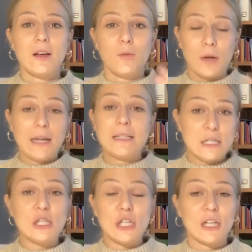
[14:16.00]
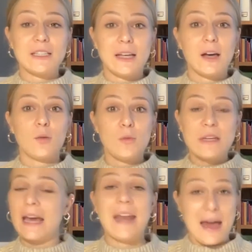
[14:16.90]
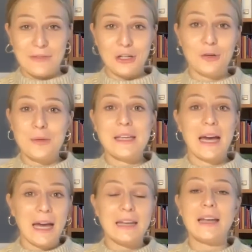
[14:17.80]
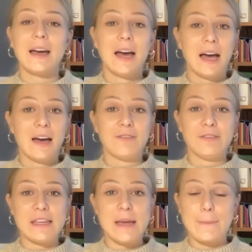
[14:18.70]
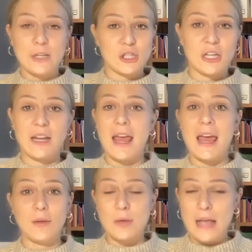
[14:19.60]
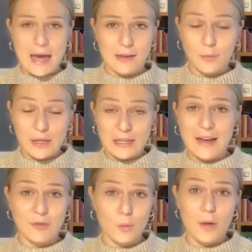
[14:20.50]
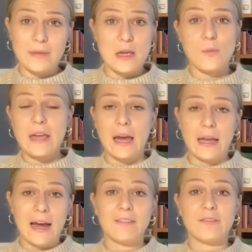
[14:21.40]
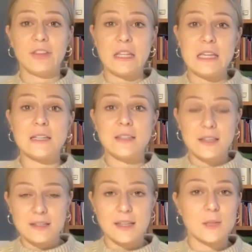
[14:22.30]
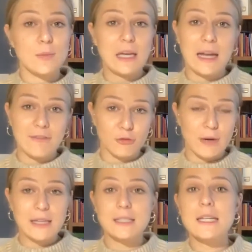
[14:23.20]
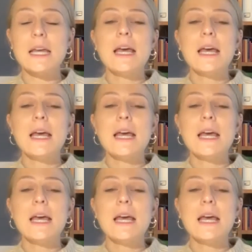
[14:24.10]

What I teach here is that we can have it all. We can have the ambition, and we can have the well-being. We can have the success, and we can have the rest.